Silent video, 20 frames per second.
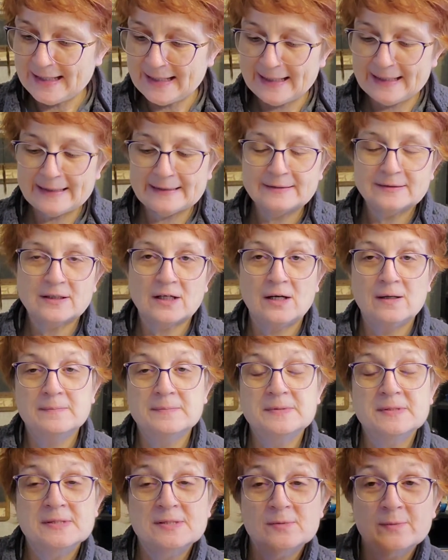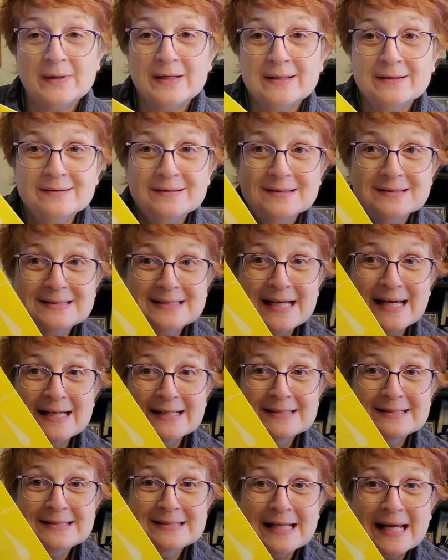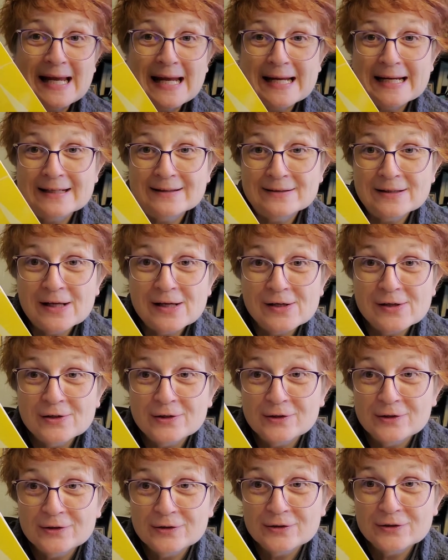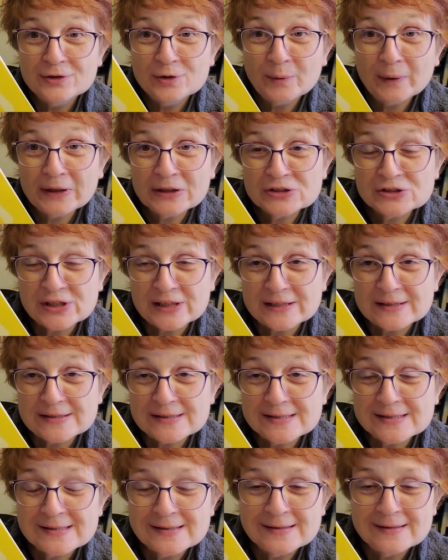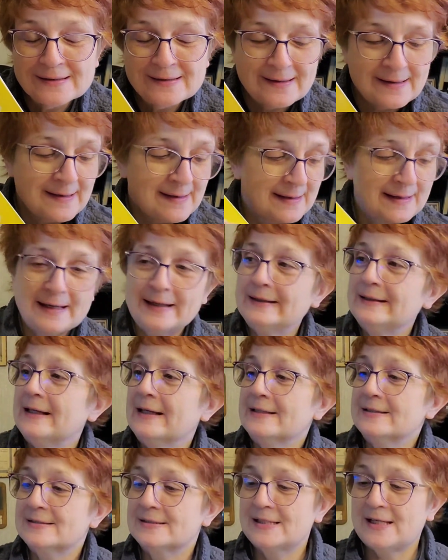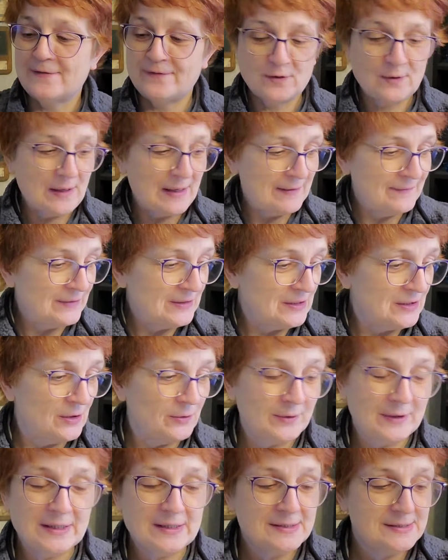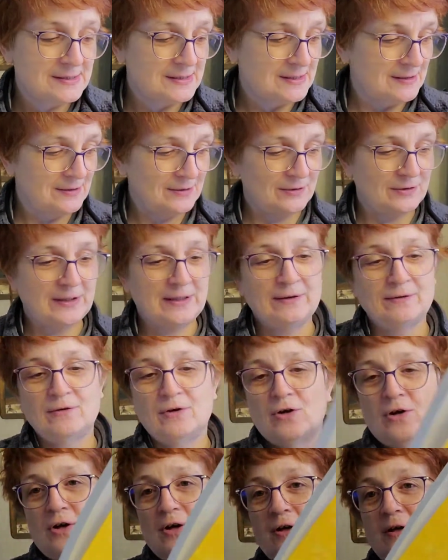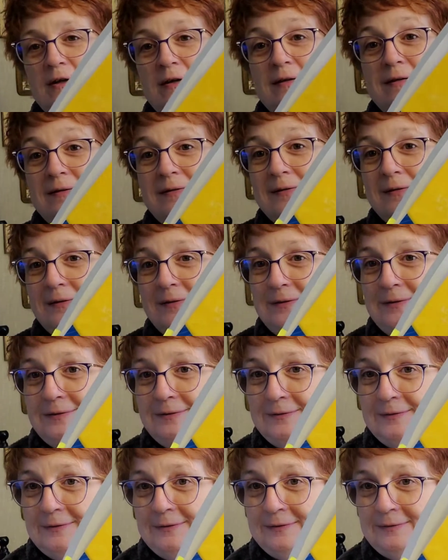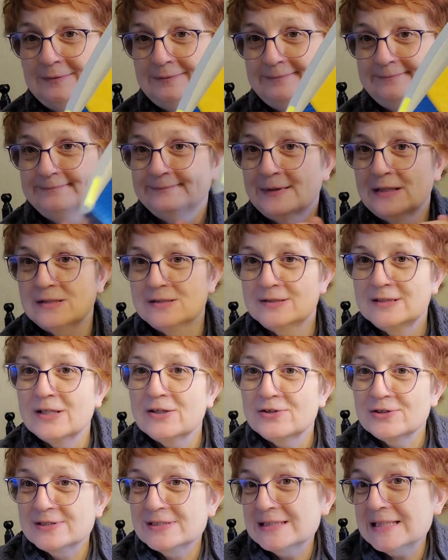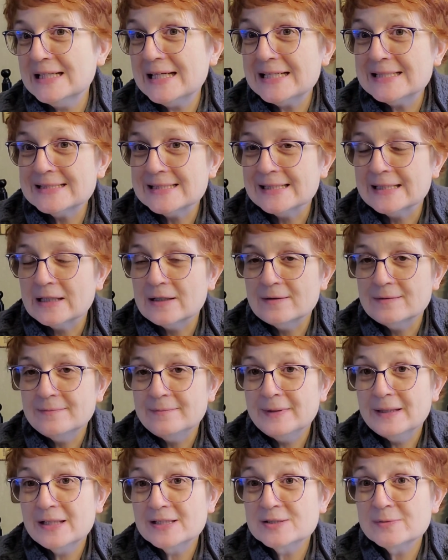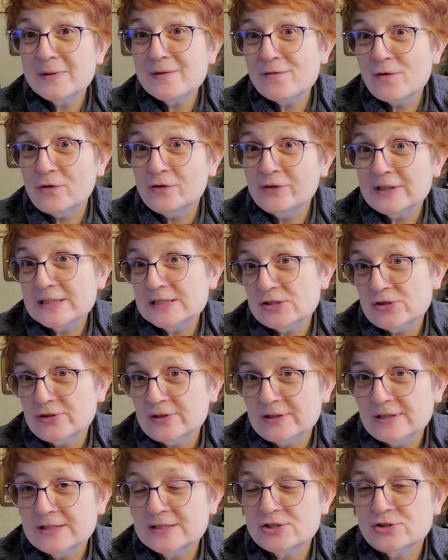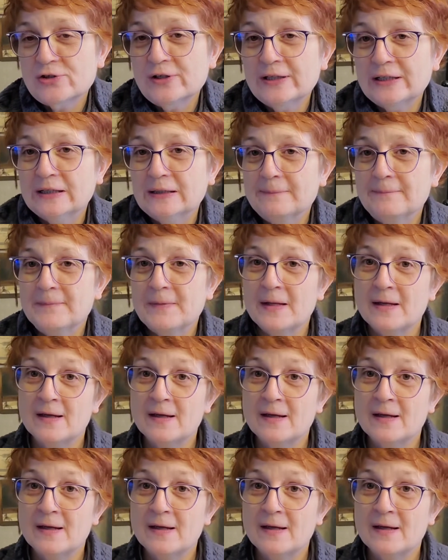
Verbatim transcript: and comes with the tests and the worksheets. And yes, if you haven't noticed, there are little stickies in there because we've already started this curriculum.